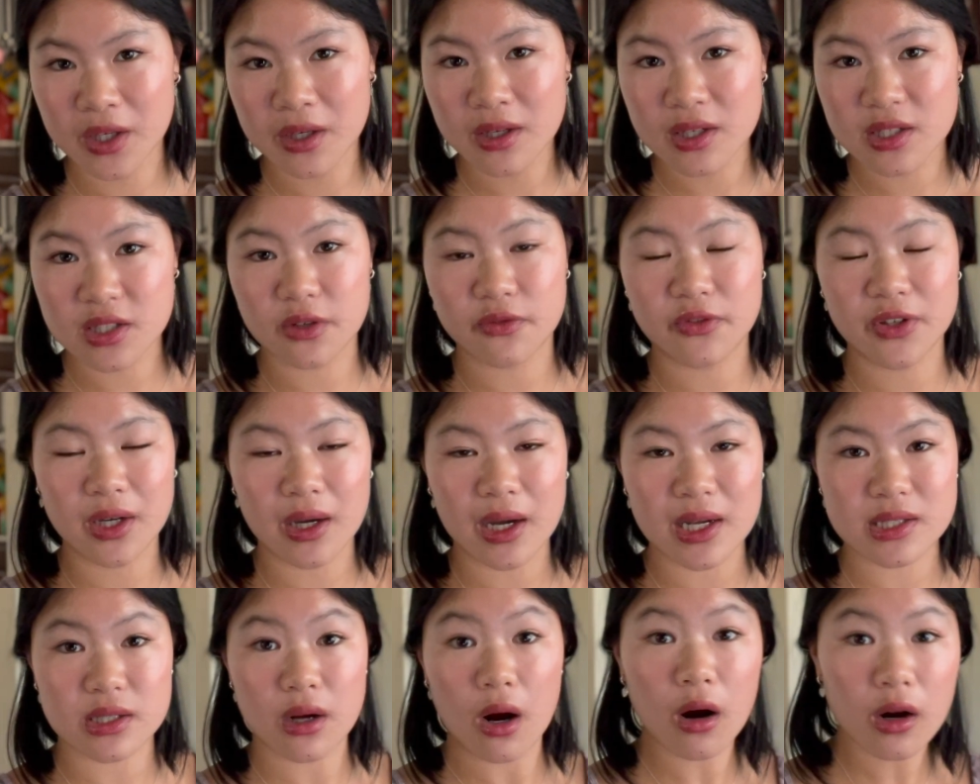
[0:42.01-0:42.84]
So if you
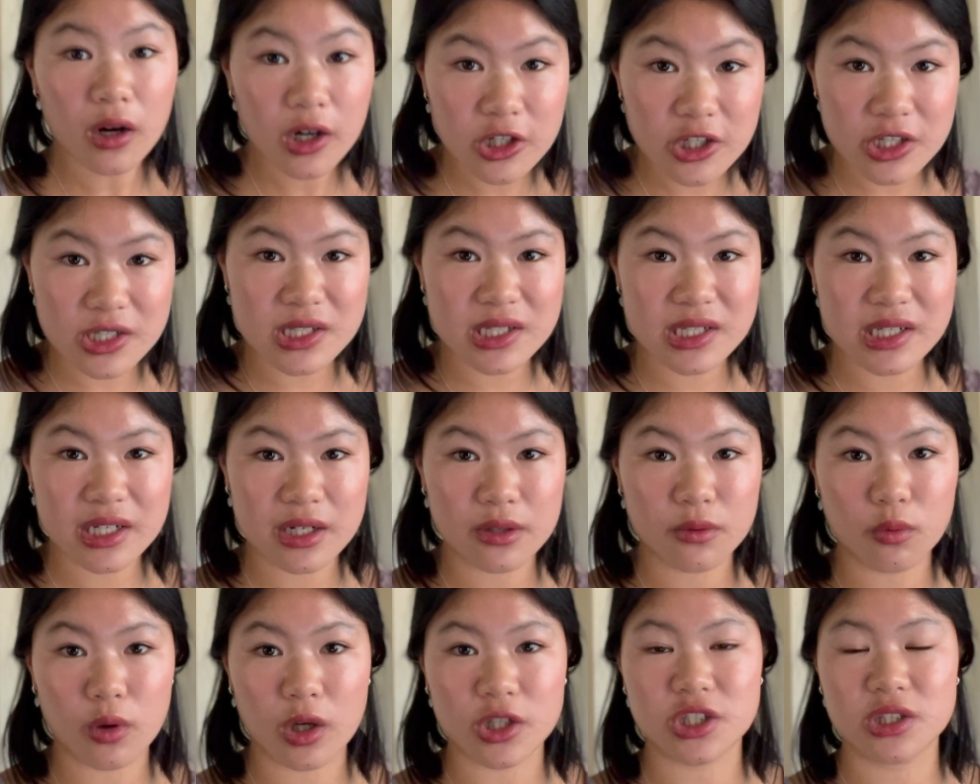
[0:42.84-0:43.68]
guys are interested
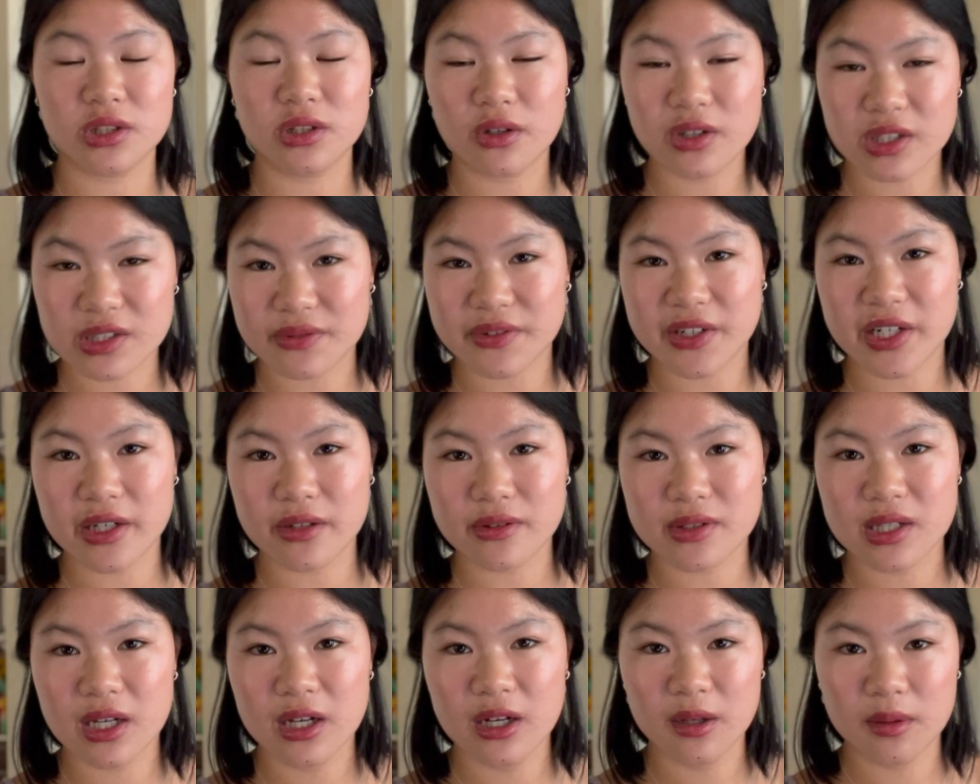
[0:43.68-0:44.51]
in watching those
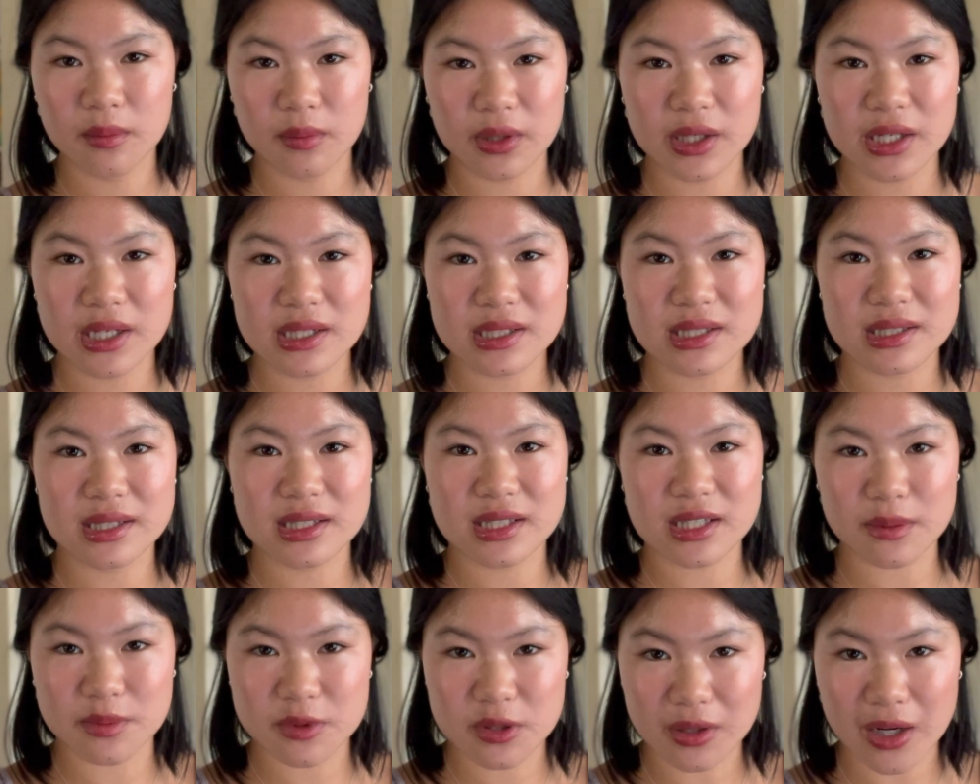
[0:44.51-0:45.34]
videos, please
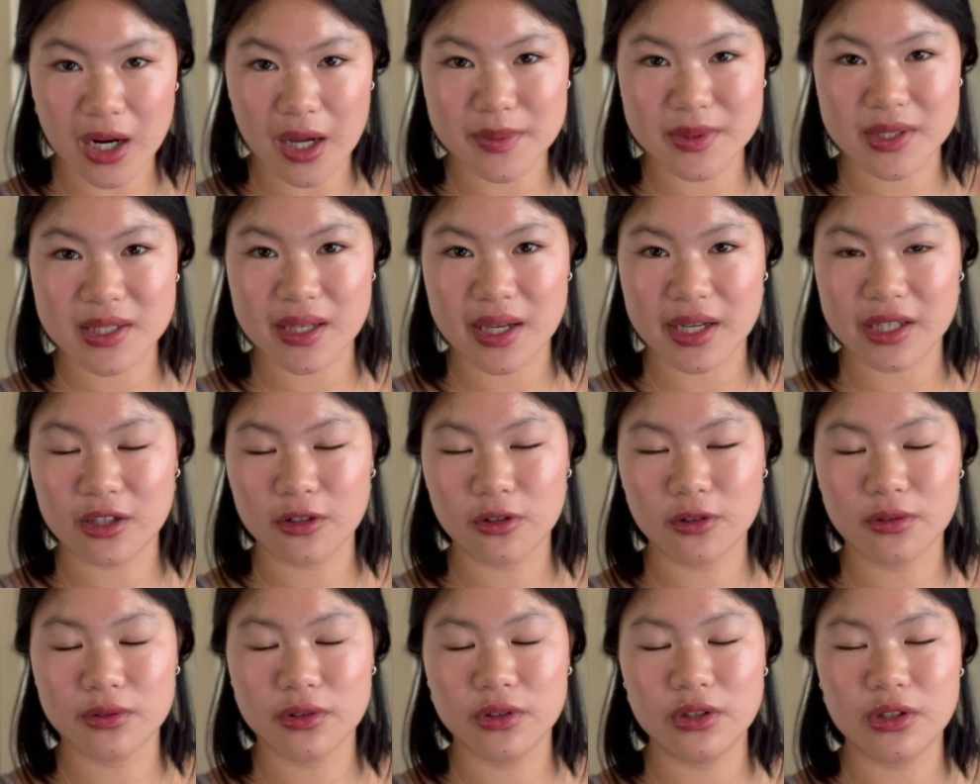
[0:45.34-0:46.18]
subscribe so that
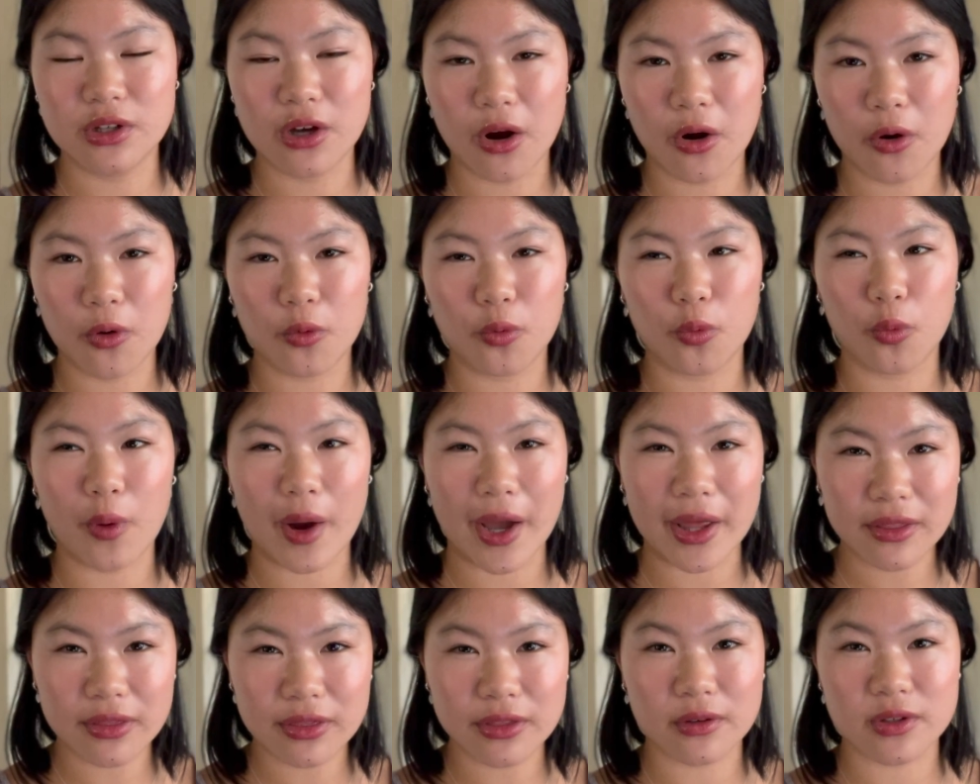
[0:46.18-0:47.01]
you'll know
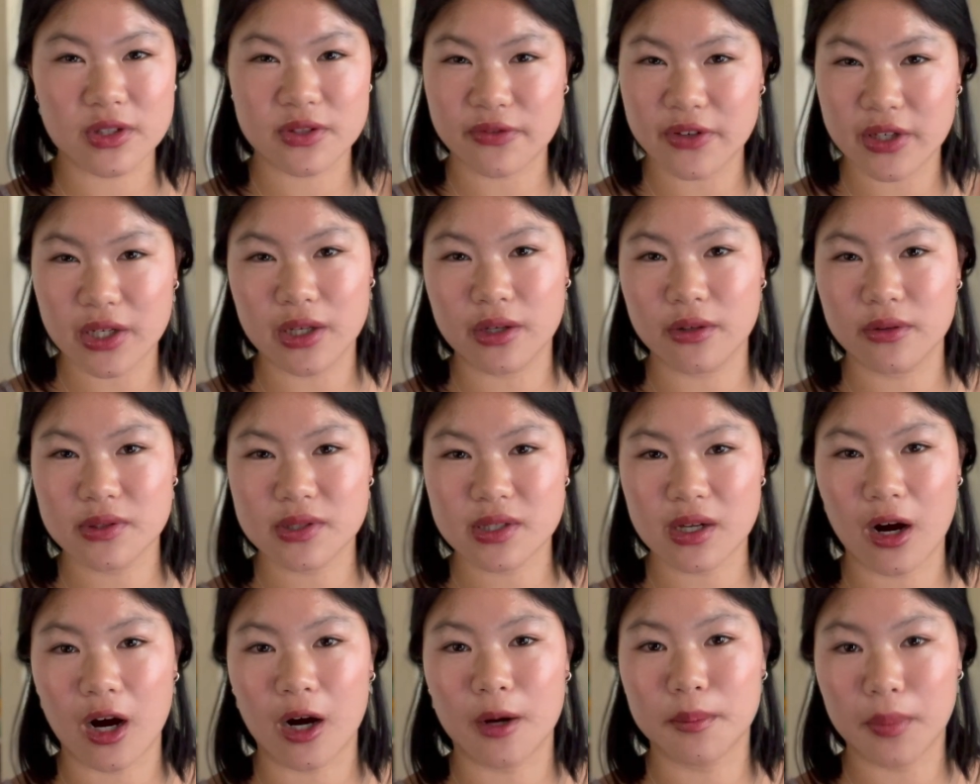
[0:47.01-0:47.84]
when those videos
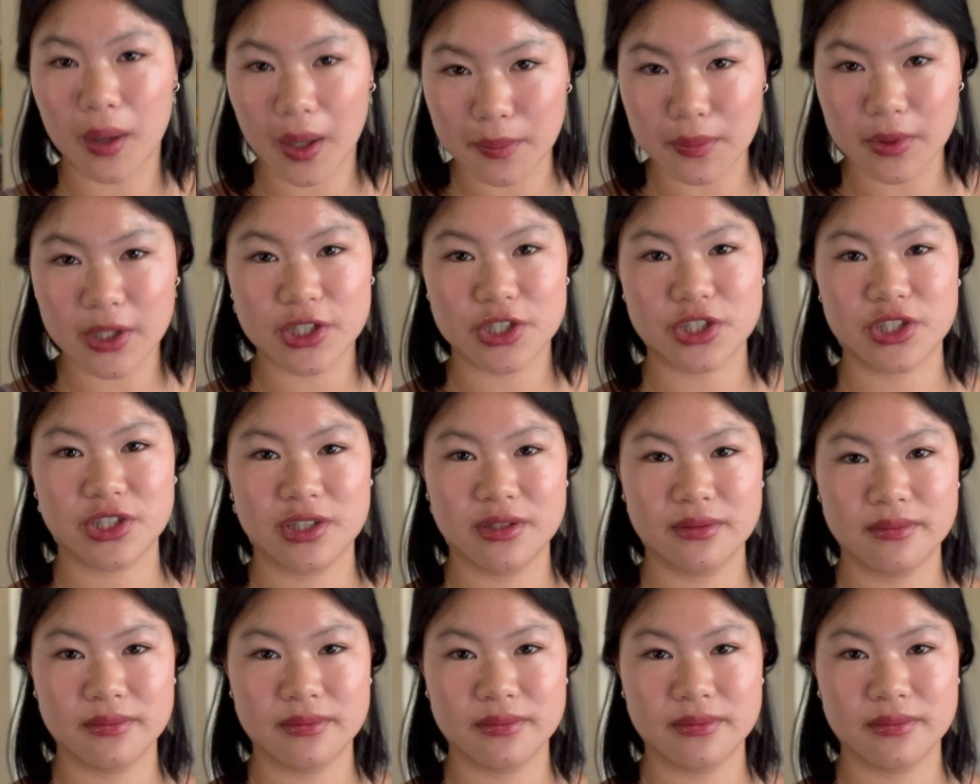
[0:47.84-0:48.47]
are published.